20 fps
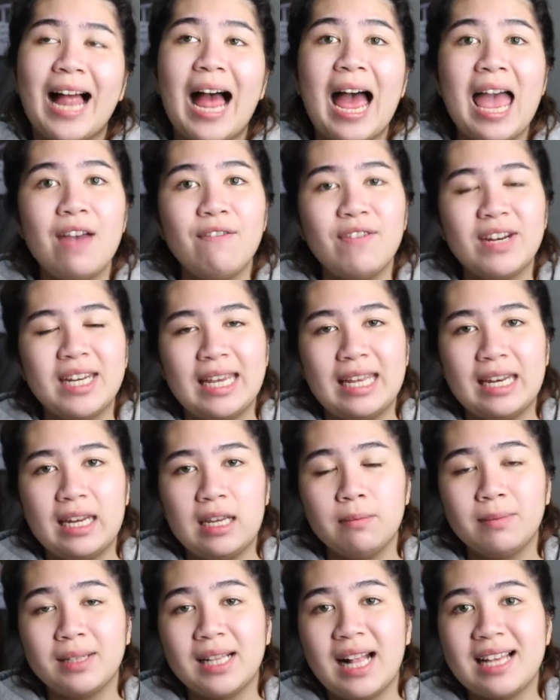have an 8
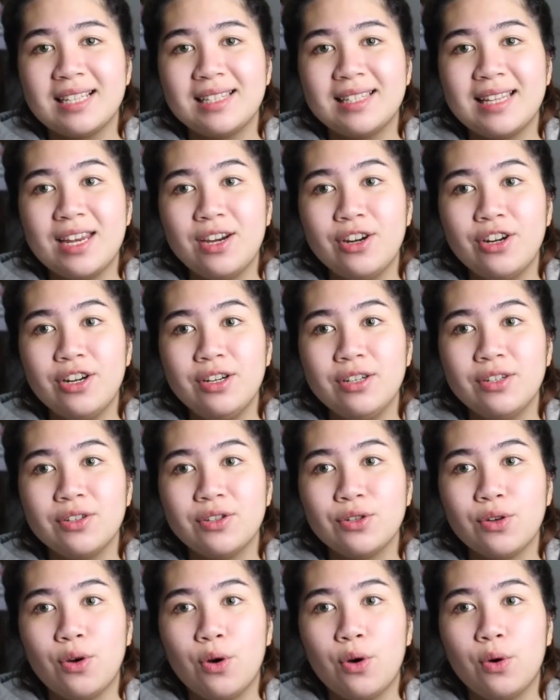a.m. class later.
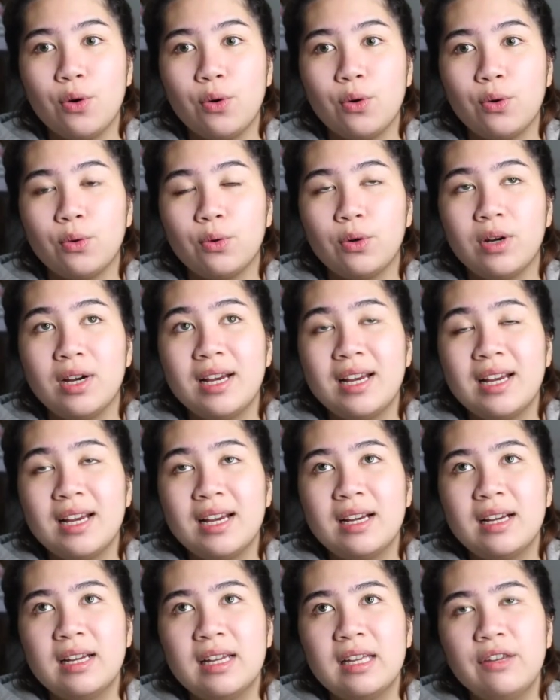So
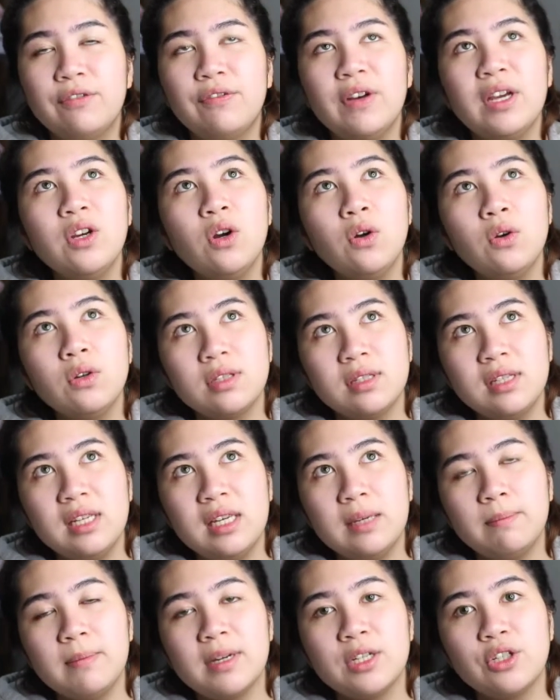if I go to
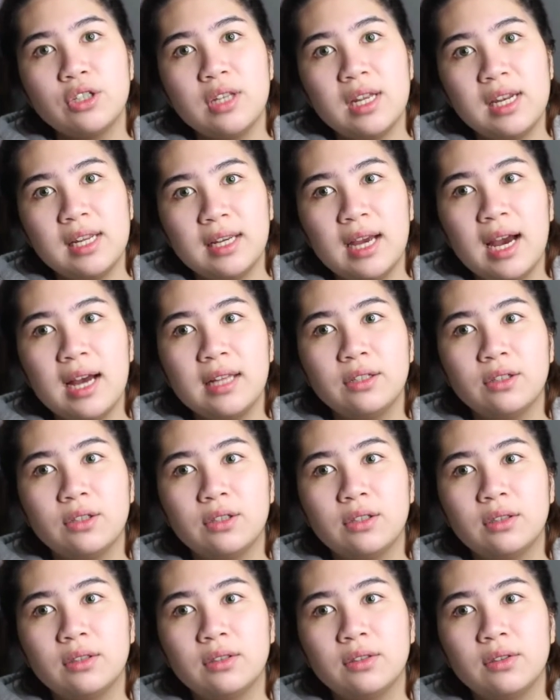sleep, medyo
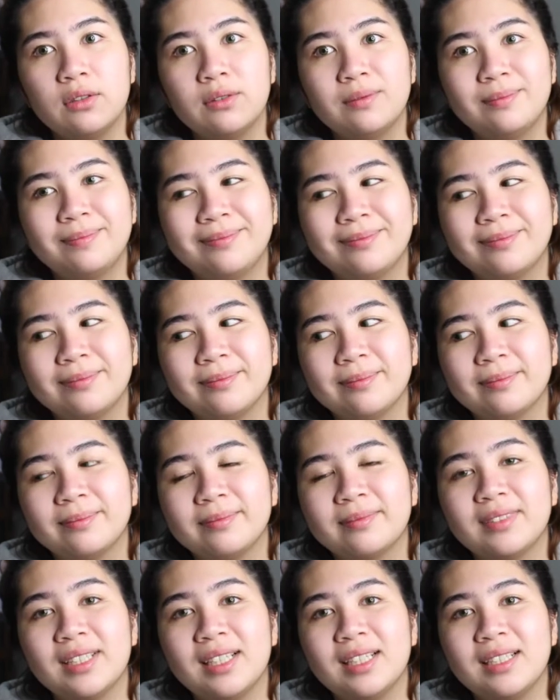delikado.
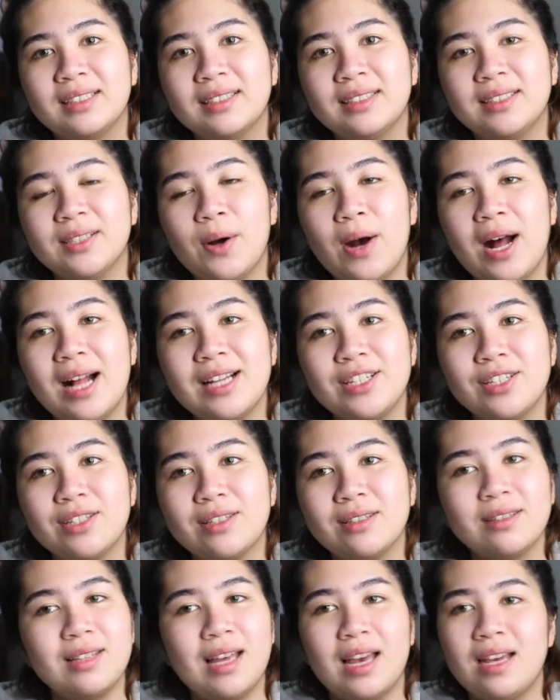So I just
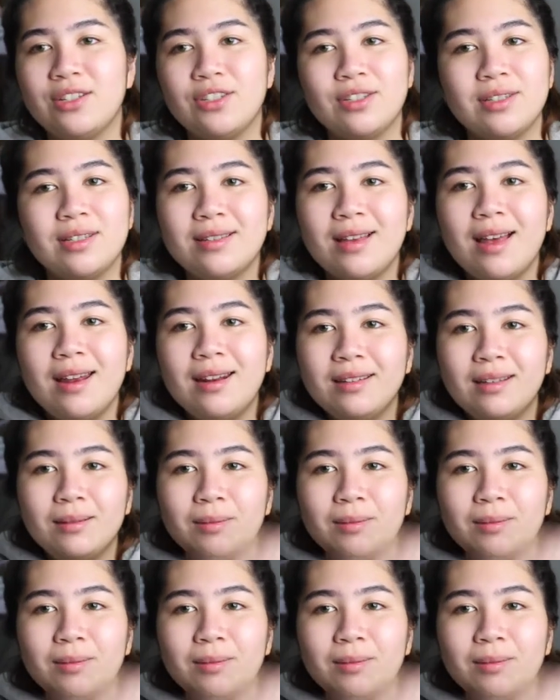decided